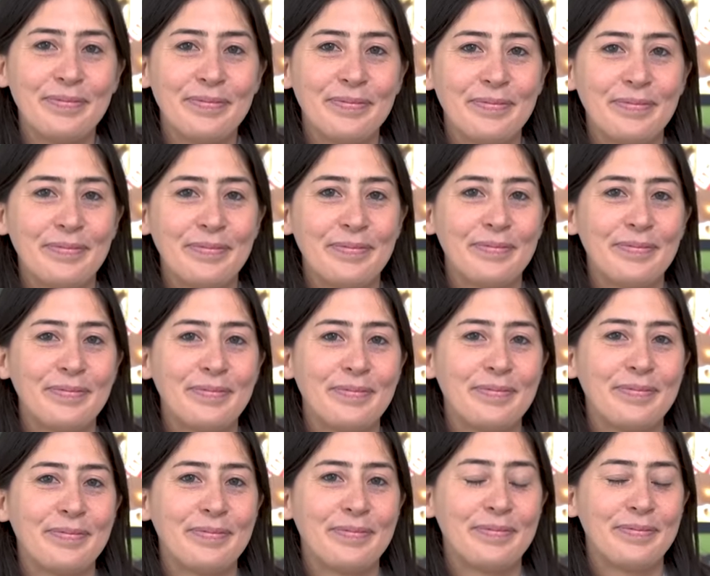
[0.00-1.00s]

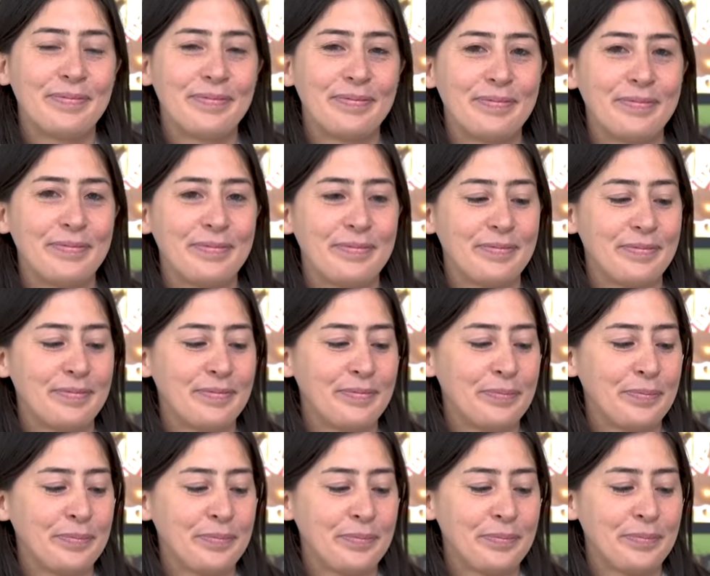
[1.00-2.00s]

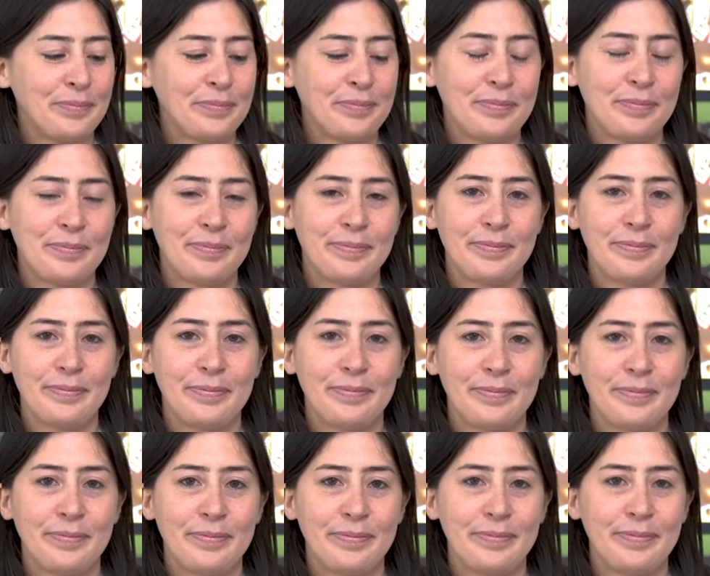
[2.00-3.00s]

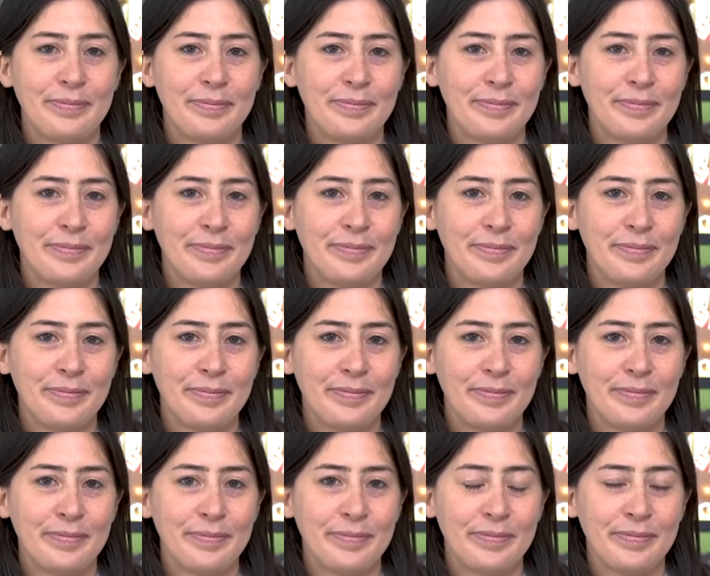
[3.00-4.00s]

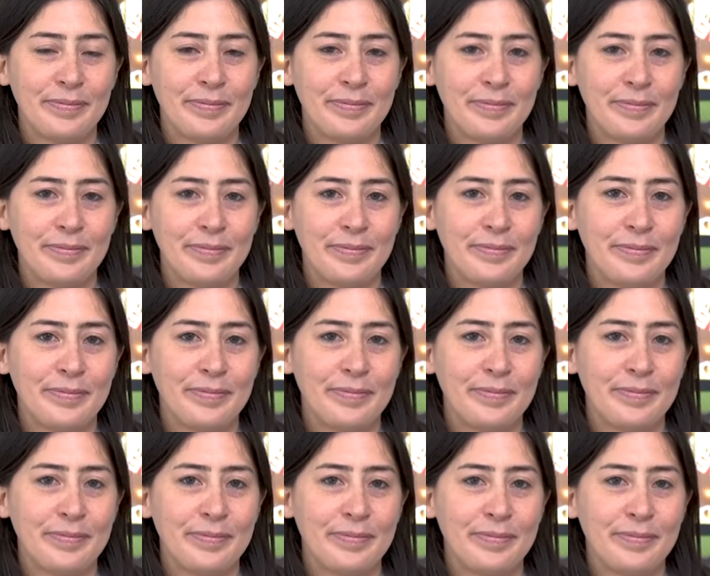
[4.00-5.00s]

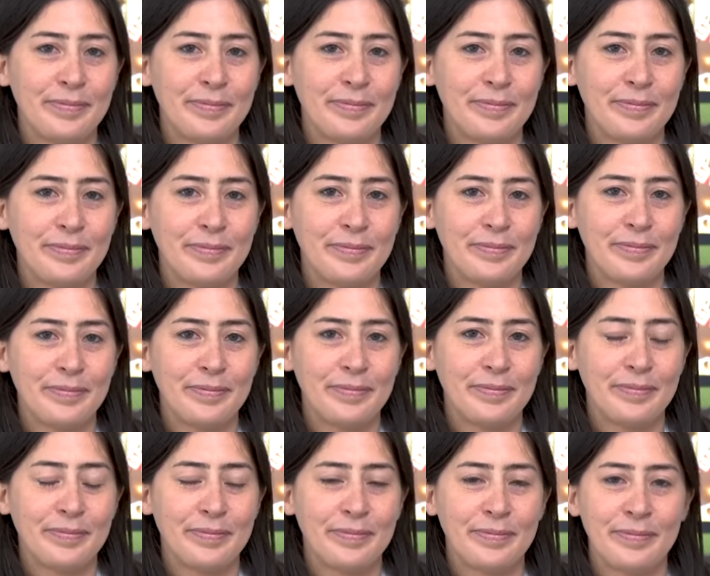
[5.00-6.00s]

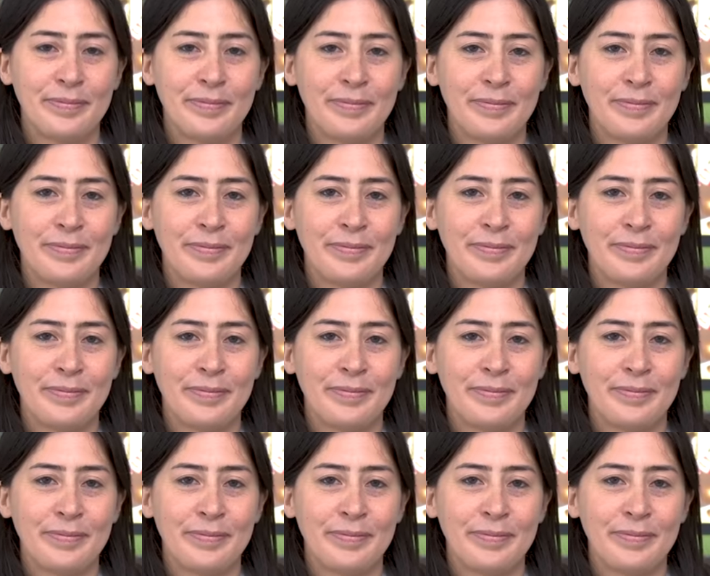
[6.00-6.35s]
The person shown says nothing.